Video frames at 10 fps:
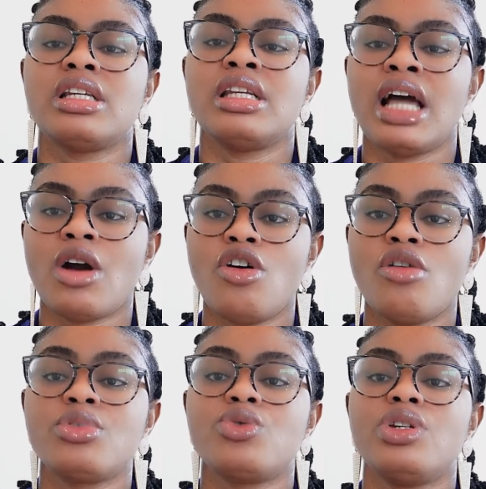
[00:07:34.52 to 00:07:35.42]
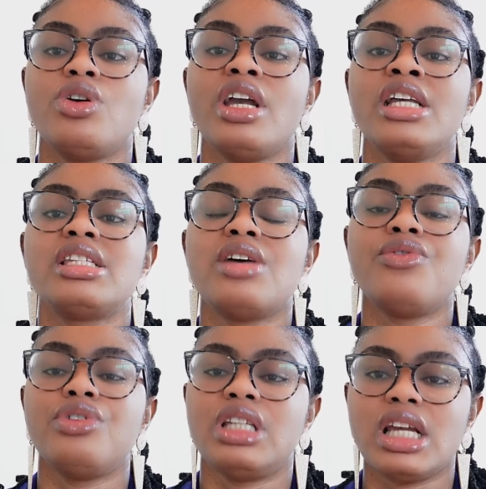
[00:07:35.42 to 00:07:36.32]
that comes with your
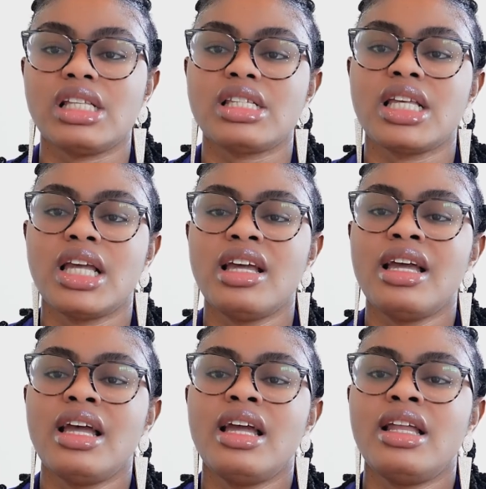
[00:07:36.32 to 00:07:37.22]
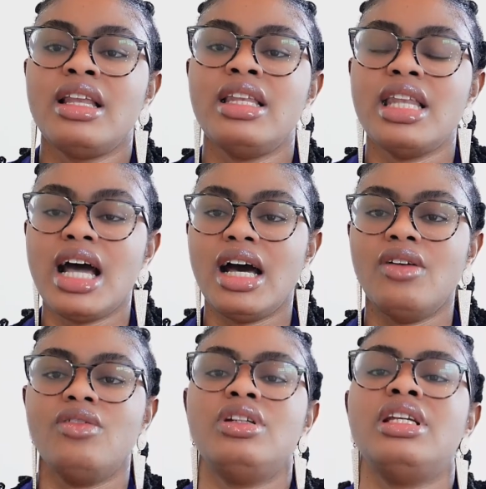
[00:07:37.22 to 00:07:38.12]
interview date.
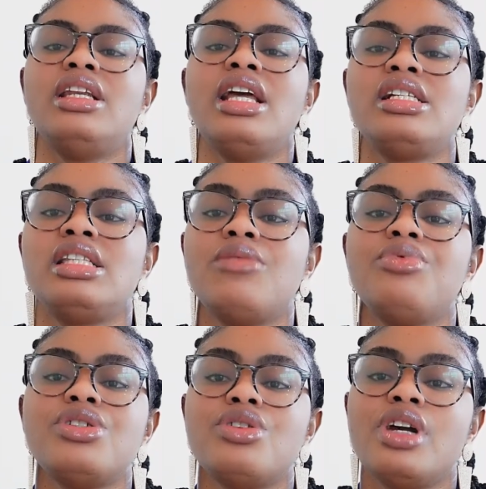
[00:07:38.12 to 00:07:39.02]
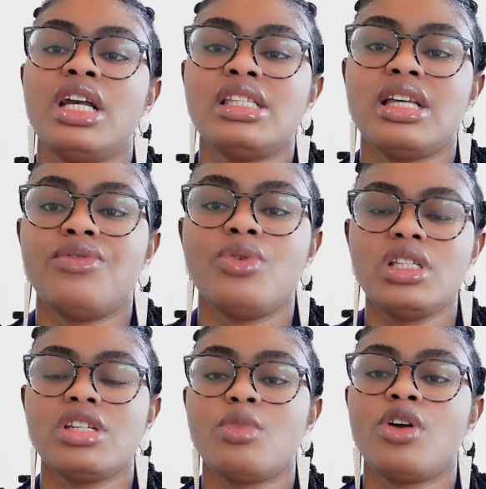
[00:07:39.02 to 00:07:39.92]
Now, the next step is your interview,
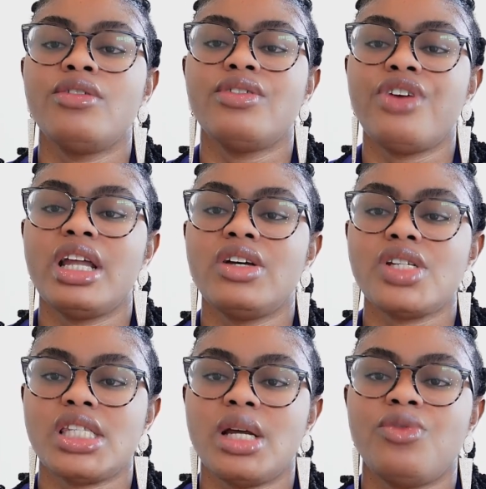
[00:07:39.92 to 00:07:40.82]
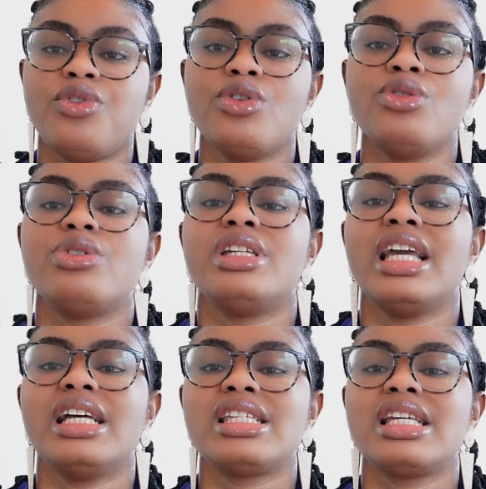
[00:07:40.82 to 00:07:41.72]
which is more of the final step for you to
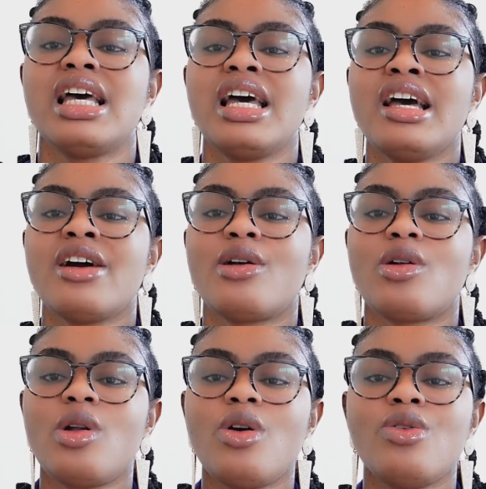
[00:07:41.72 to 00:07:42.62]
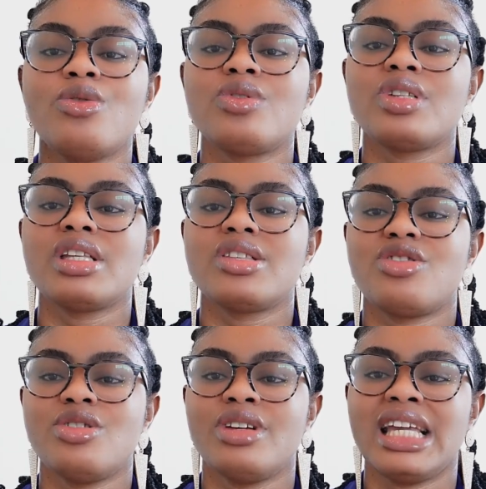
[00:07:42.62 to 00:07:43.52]
get close
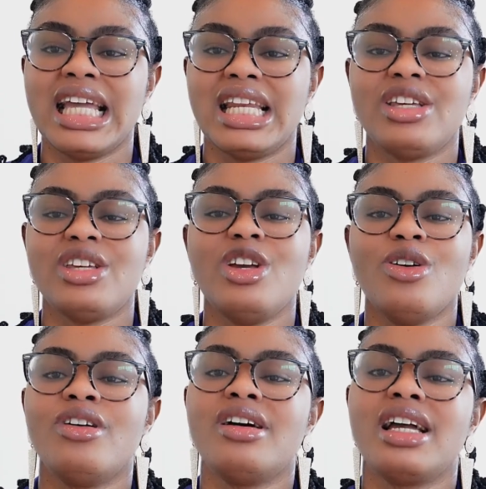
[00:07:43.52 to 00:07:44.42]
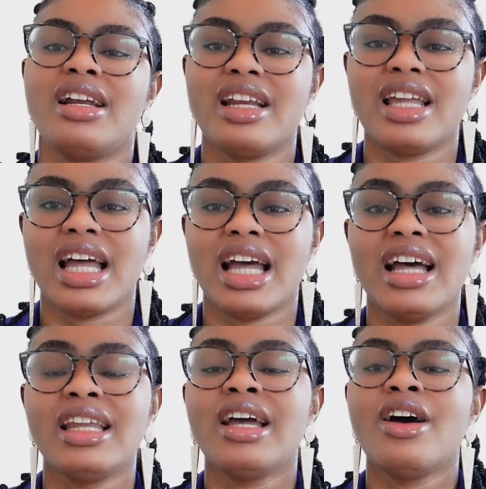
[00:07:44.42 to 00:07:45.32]
to getting your green
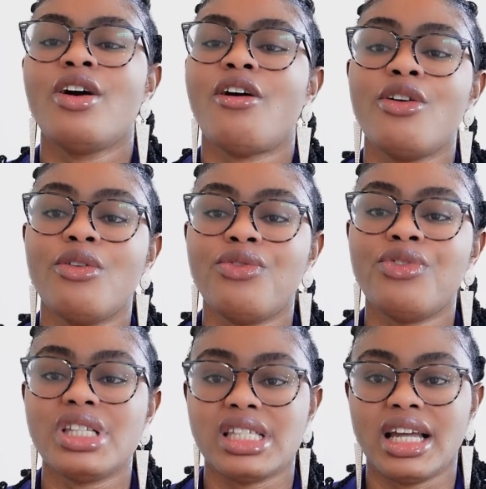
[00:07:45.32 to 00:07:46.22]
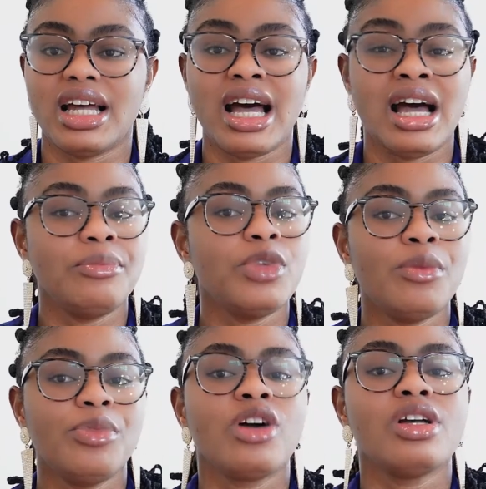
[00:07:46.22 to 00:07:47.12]
card or your visa.
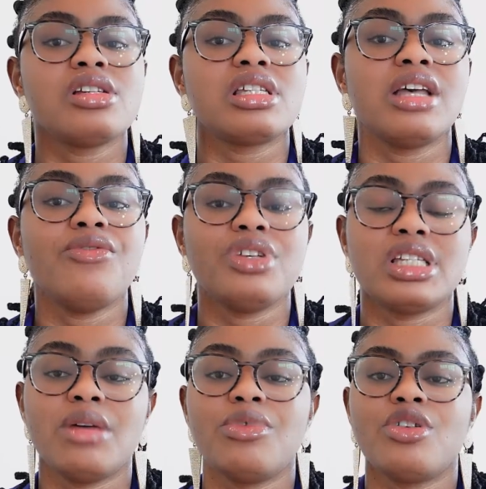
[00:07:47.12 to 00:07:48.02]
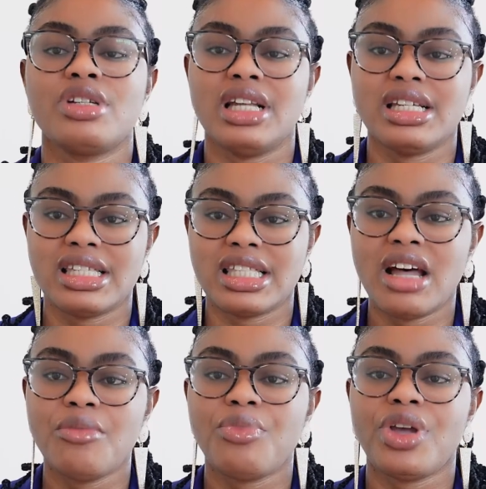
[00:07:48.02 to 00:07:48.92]
I'm not going to say visa, because they stamp